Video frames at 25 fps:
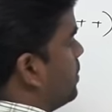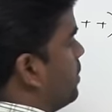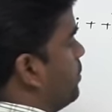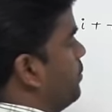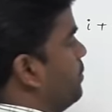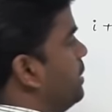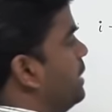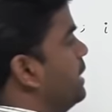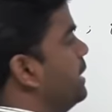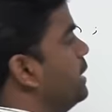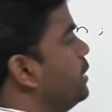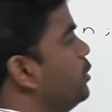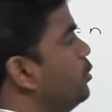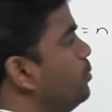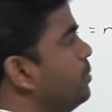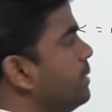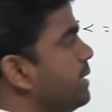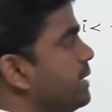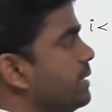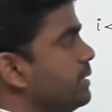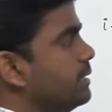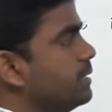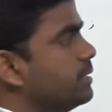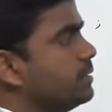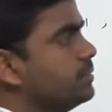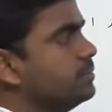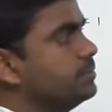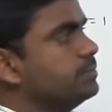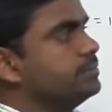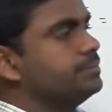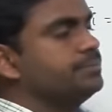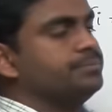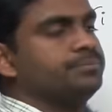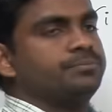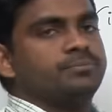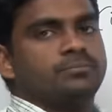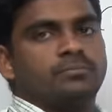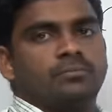we need to print
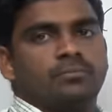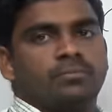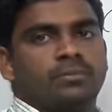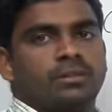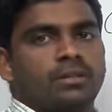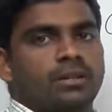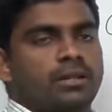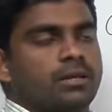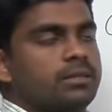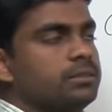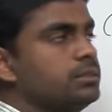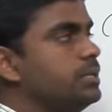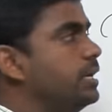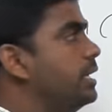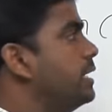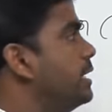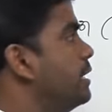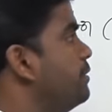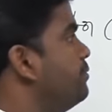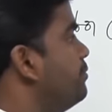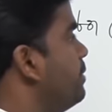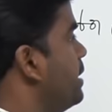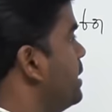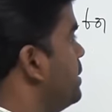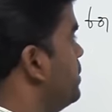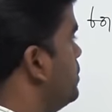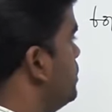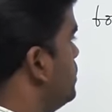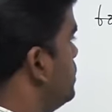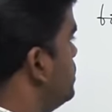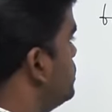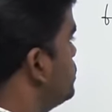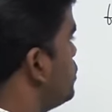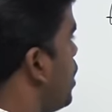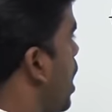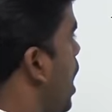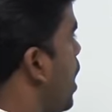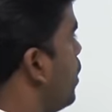35.
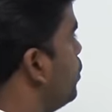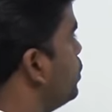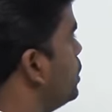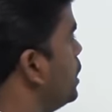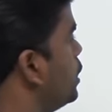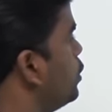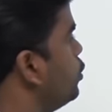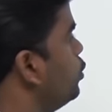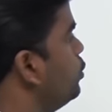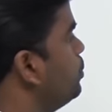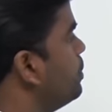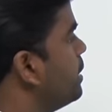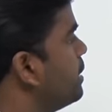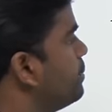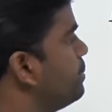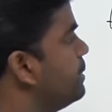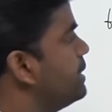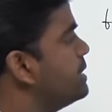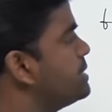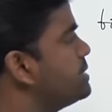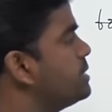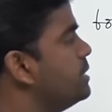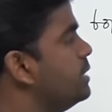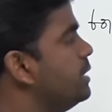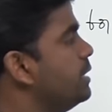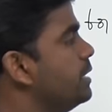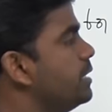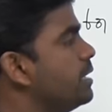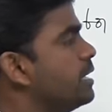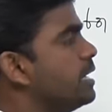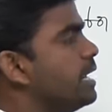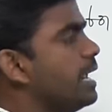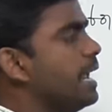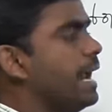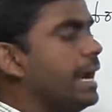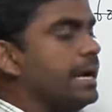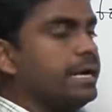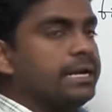So, outer loop repeats uh,
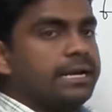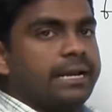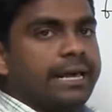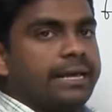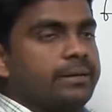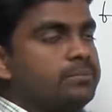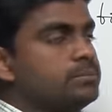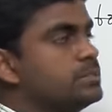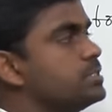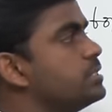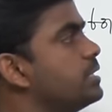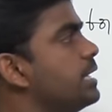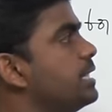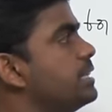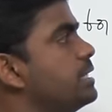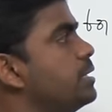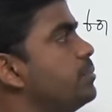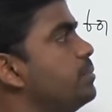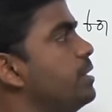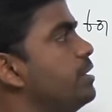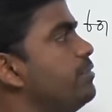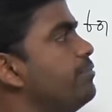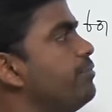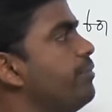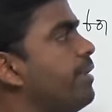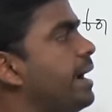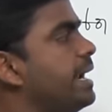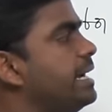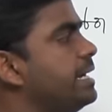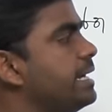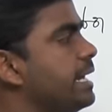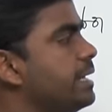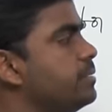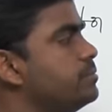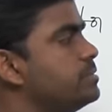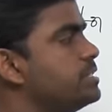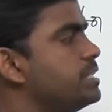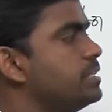n times nothing but 5
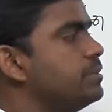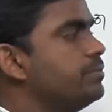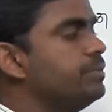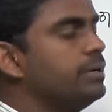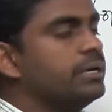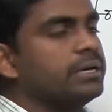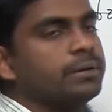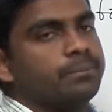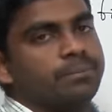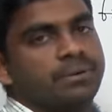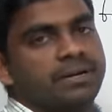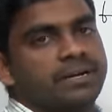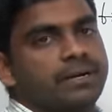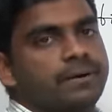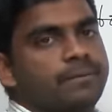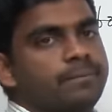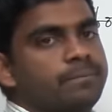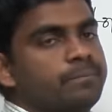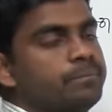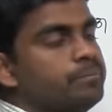times it will repeat.